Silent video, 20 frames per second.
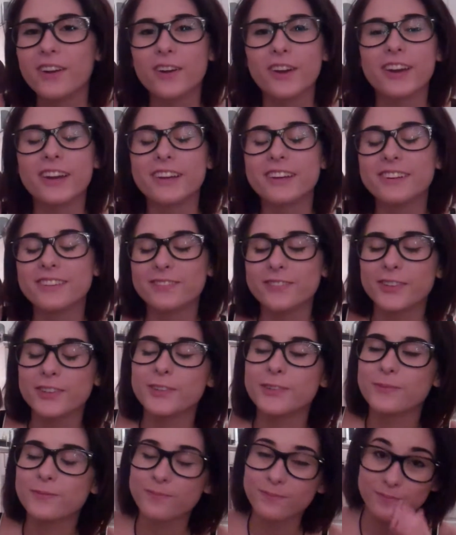Alright,
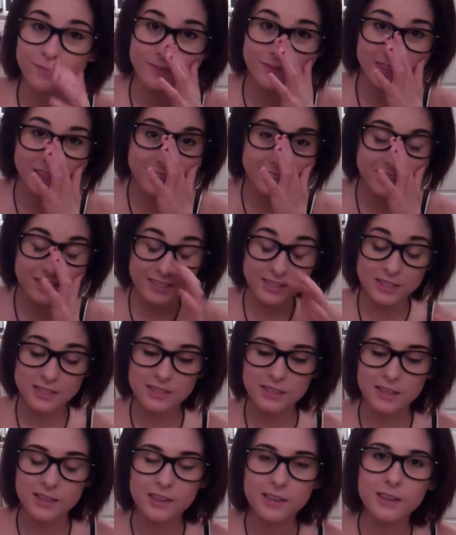well, this
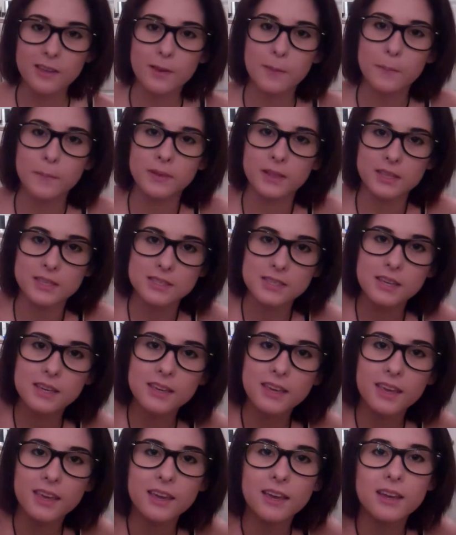is Melissa,
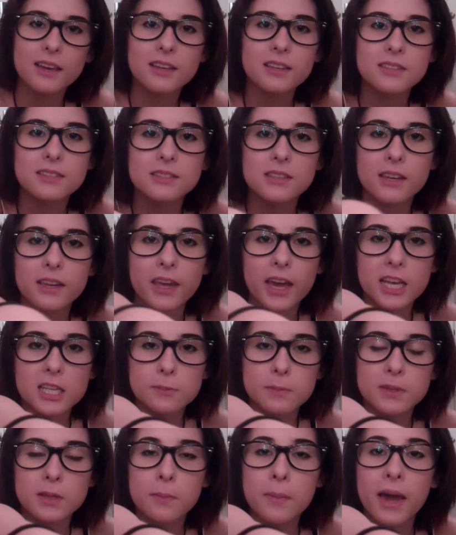and
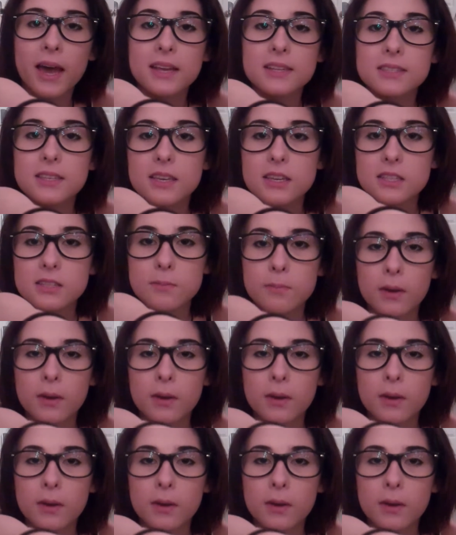Gasp at the Mask is